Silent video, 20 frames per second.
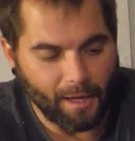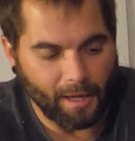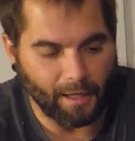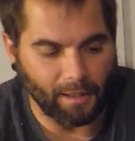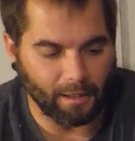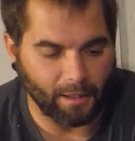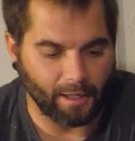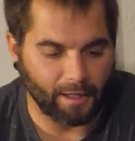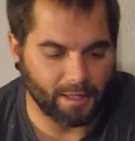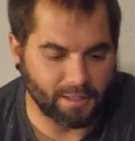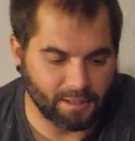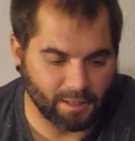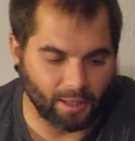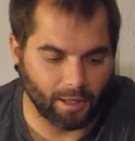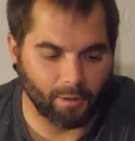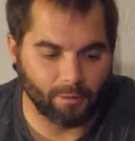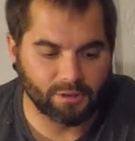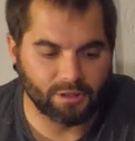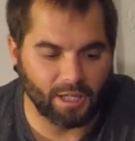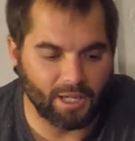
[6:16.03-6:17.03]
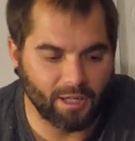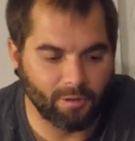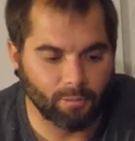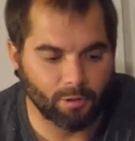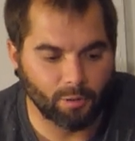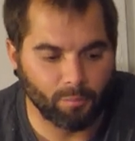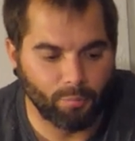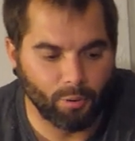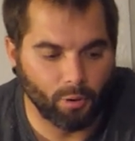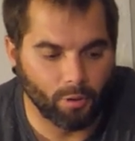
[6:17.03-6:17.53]
And like I said, I was
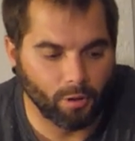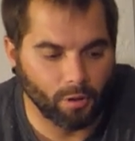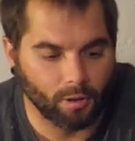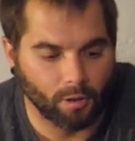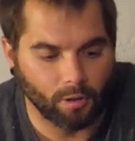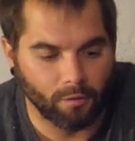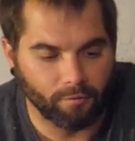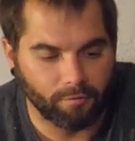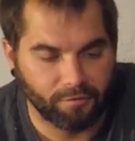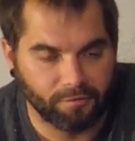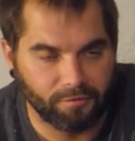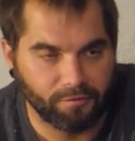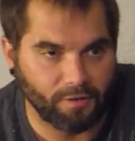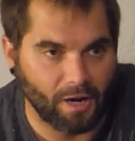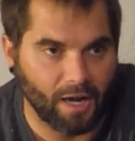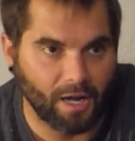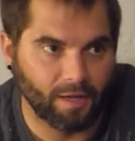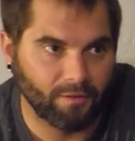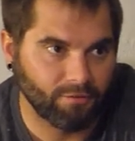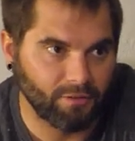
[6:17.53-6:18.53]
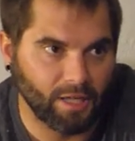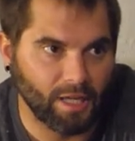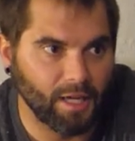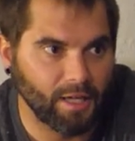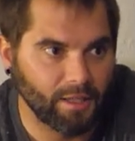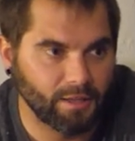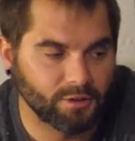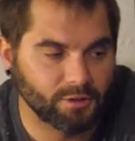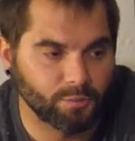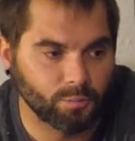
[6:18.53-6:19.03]
able to put five
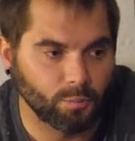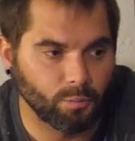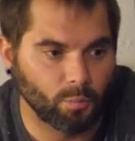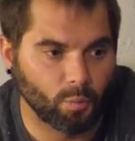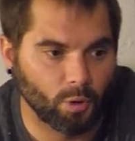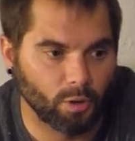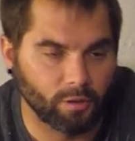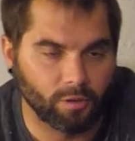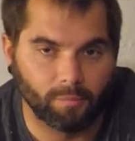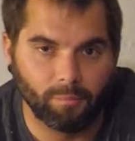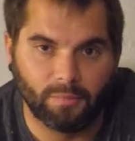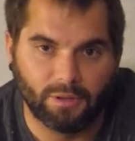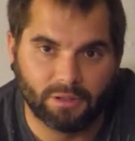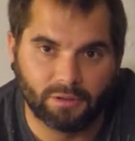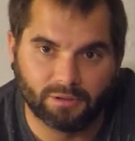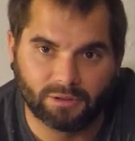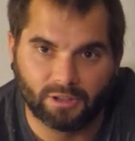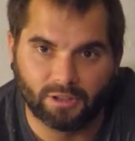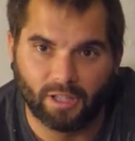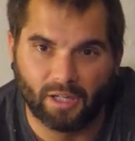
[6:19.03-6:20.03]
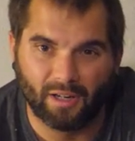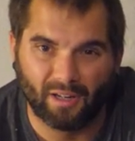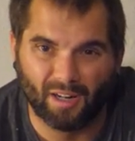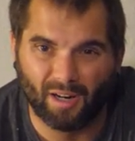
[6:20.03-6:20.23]
days worth of meals in there,